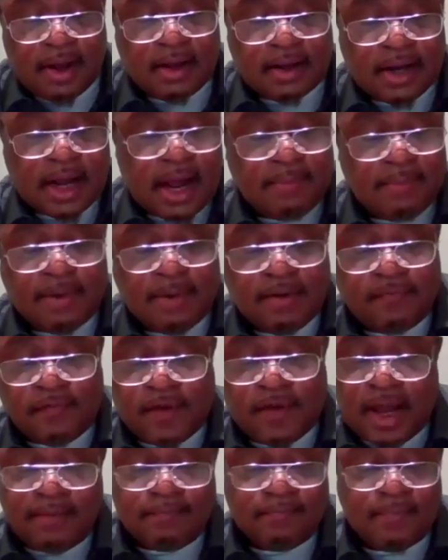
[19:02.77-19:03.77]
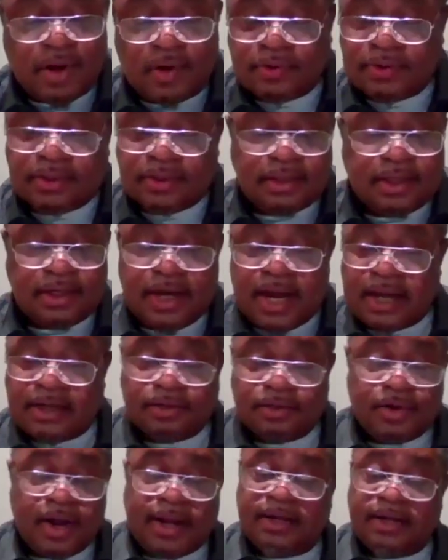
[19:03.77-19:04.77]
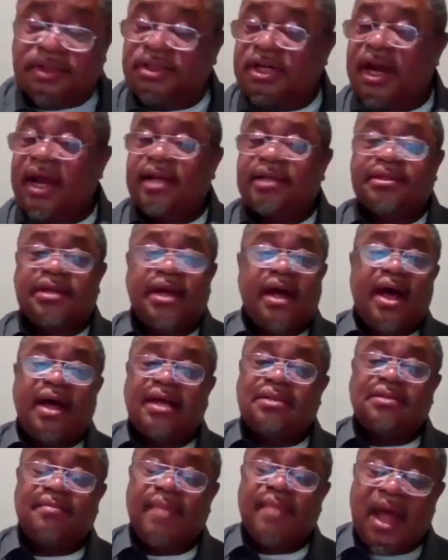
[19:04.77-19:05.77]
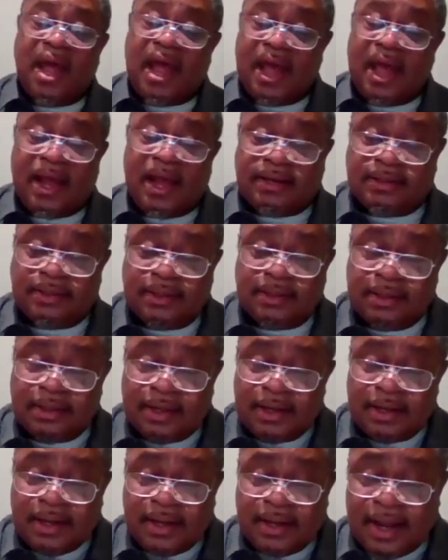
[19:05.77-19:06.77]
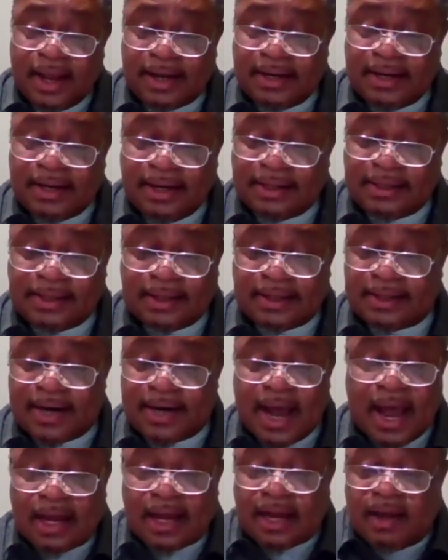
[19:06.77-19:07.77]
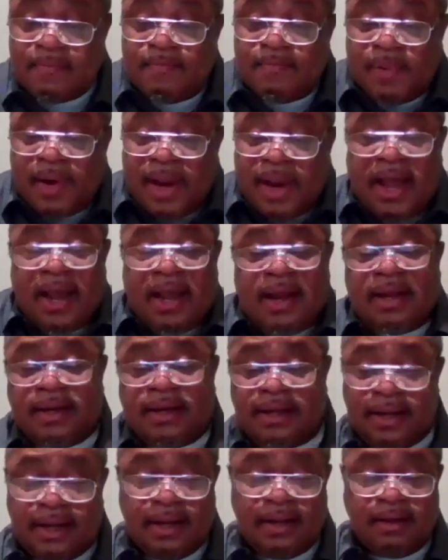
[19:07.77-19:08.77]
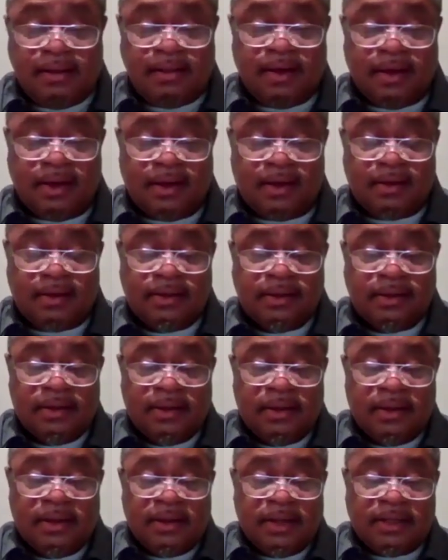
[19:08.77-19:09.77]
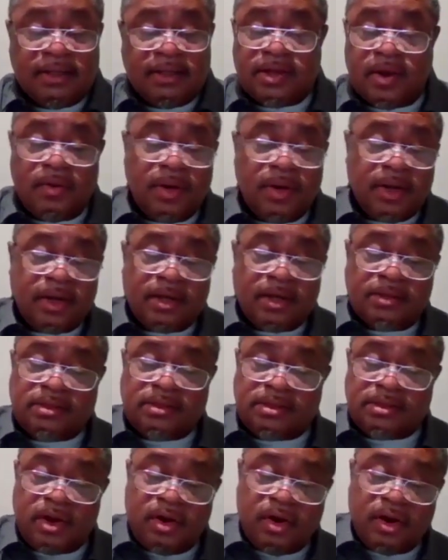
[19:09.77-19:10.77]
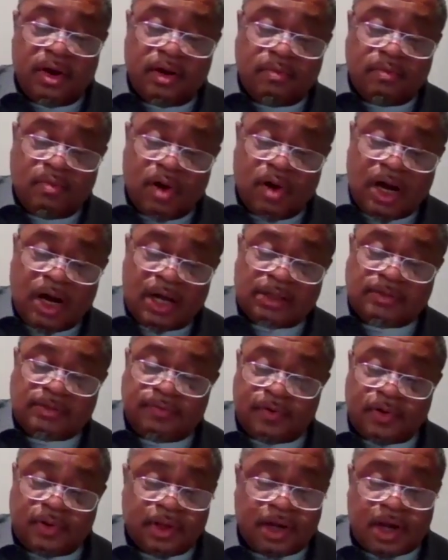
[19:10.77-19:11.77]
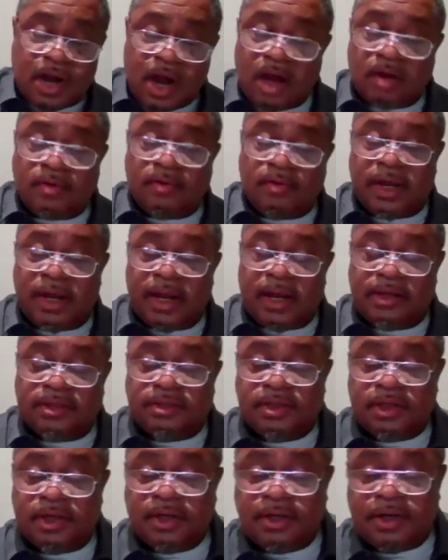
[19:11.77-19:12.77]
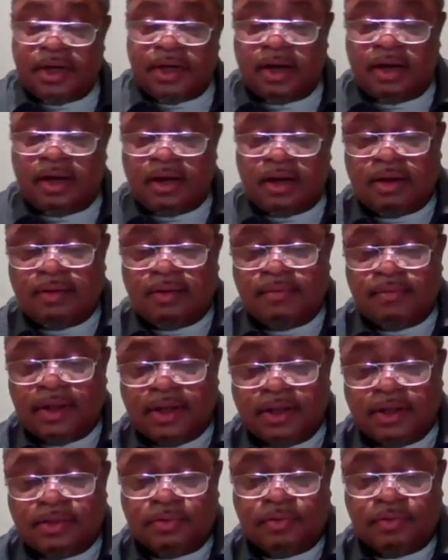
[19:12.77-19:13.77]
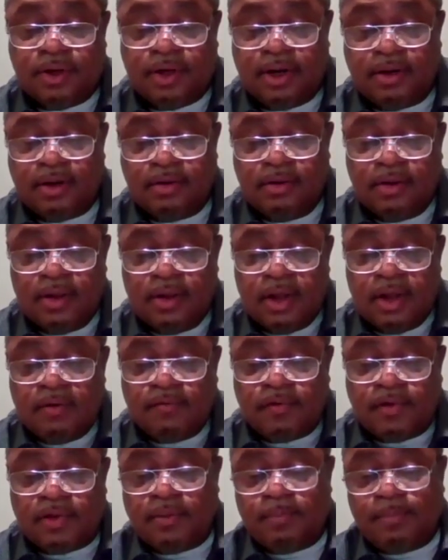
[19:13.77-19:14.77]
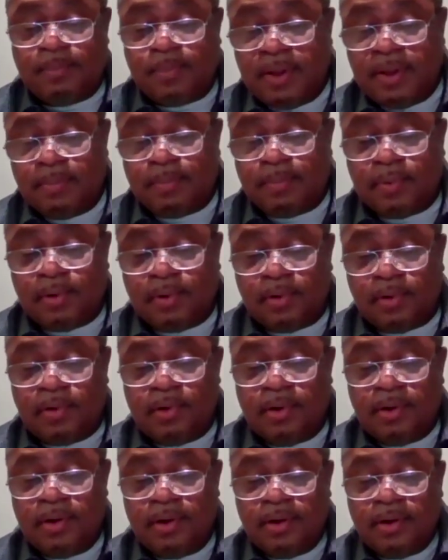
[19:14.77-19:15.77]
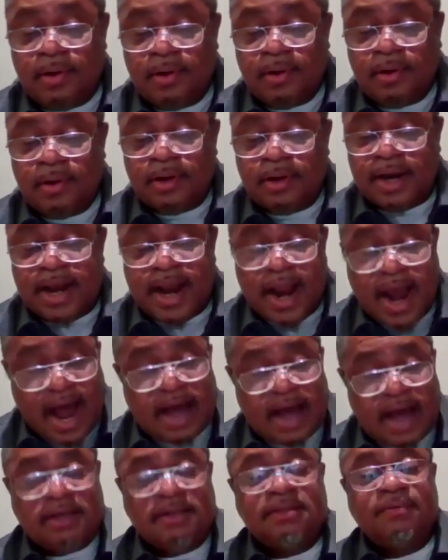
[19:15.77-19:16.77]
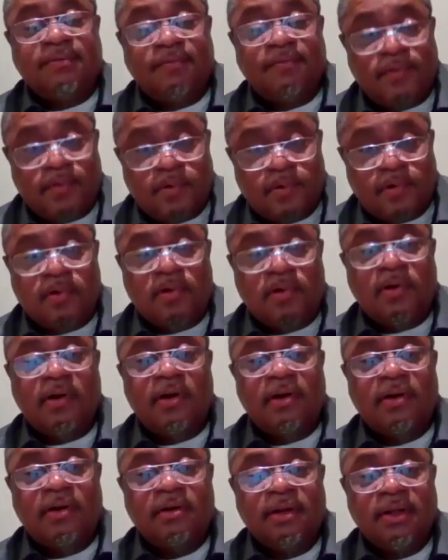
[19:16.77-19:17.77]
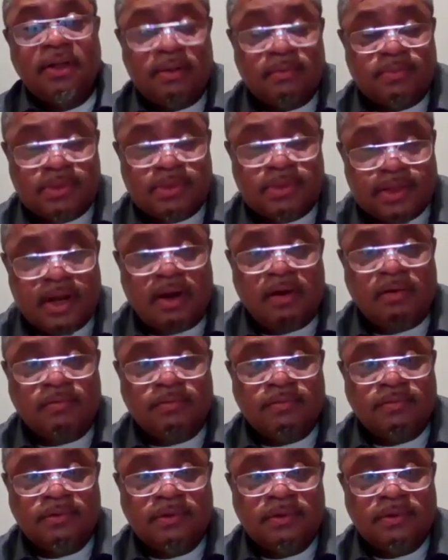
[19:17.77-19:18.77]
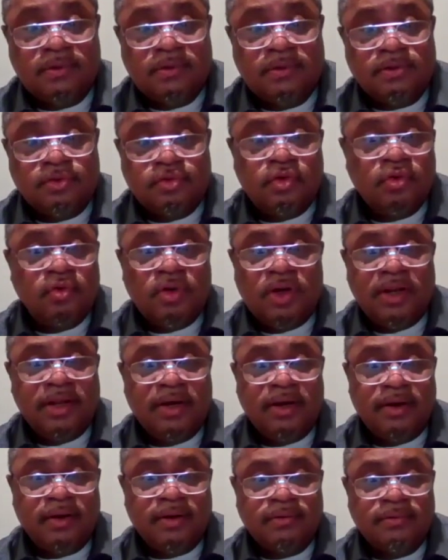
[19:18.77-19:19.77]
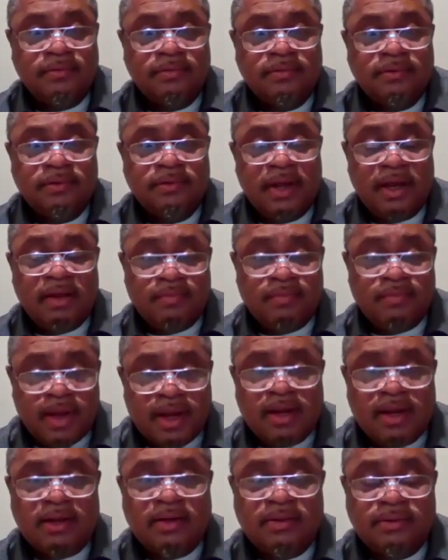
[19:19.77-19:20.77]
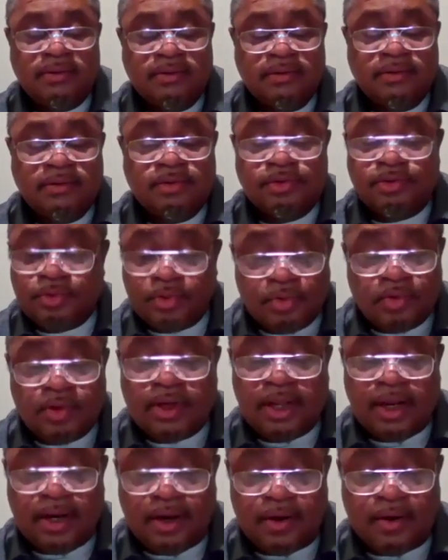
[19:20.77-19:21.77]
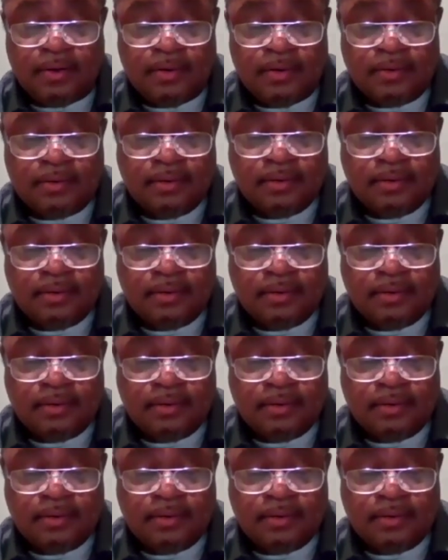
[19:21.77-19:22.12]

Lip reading: fate, Moses did not try to change God's mind, and he did not complain either. His only concern was for the congregation of Israel, for the people, not for himself. True leader. Amen. True leader.